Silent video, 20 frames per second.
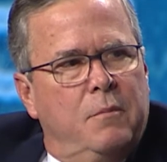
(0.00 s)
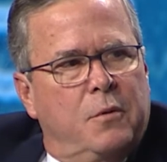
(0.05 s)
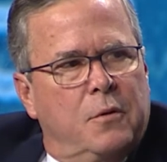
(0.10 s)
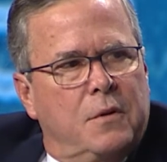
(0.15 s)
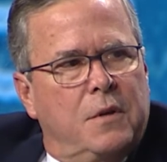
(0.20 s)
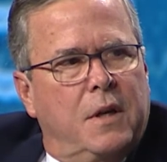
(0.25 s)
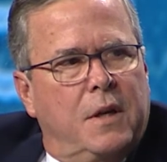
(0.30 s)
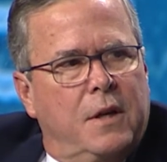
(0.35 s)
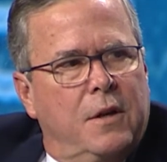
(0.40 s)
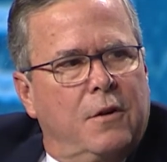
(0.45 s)

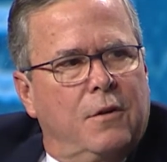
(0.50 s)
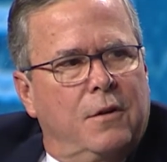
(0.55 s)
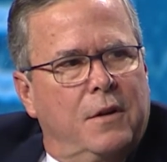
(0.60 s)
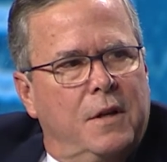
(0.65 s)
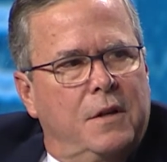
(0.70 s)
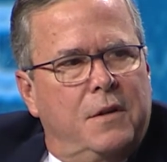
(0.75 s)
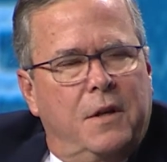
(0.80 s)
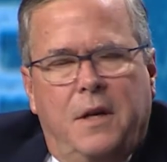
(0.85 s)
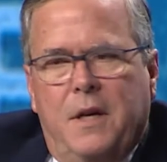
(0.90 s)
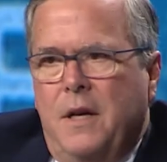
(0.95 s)
particularly,
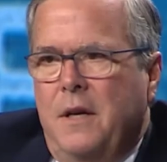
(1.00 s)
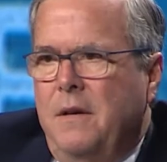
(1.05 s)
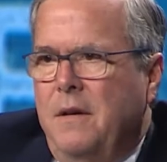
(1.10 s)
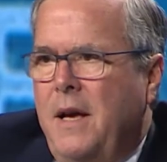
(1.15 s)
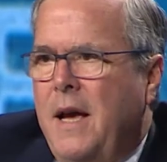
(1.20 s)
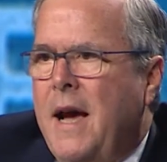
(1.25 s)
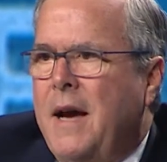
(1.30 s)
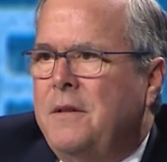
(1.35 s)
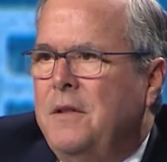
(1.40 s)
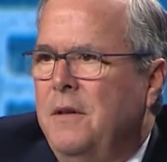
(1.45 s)
to get
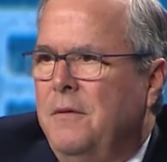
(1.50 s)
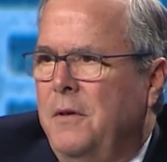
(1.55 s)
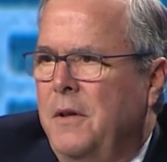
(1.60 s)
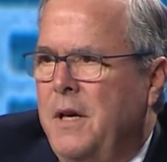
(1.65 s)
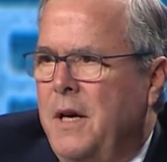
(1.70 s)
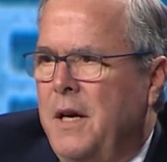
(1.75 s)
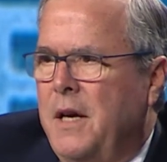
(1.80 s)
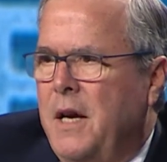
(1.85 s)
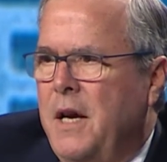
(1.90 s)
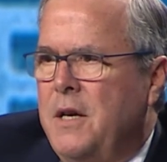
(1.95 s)
actively
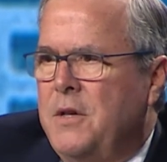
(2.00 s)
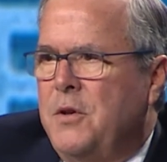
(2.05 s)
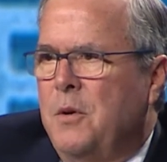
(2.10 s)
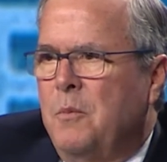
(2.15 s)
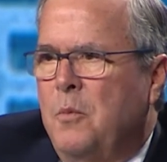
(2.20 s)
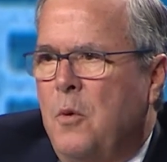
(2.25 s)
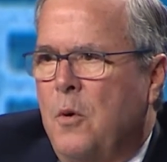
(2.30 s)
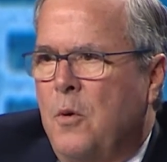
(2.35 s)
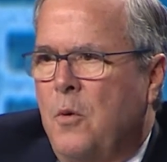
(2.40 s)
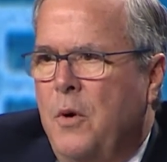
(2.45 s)
engaged in
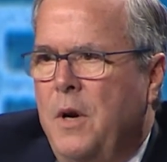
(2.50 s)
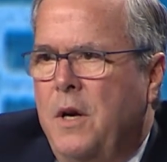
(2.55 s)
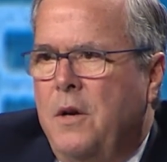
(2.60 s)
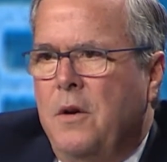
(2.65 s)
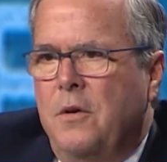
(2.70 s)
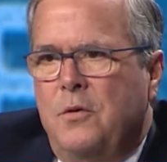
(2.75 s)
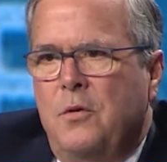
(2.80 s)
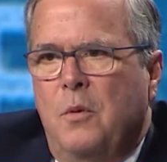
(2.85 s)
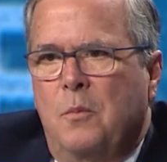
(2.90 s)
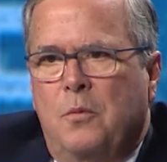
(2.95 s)
Puerto
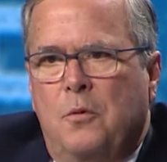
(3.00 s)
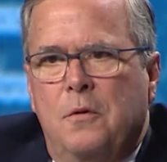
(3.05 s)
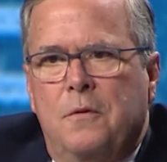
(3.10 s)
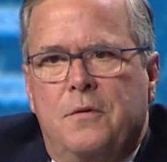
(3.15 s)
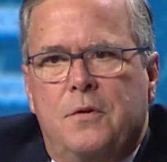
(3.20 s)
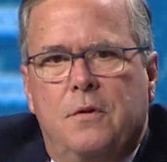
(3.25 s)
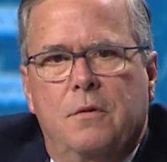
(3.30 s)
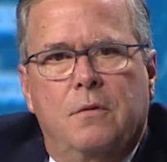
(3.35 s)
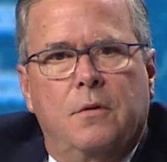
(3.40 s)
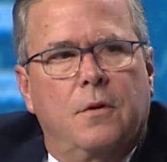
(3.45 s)
Rico to improve
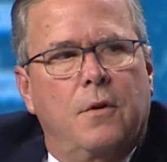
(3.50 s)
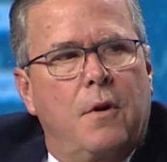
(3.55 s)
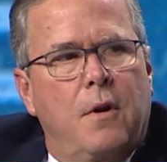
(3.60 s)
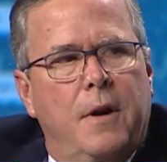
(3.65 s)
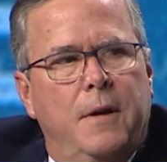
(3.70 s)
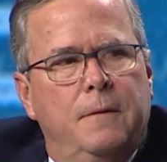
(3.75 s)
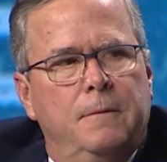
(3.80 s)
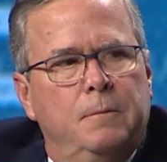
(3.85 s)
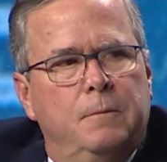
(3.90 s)
student learning.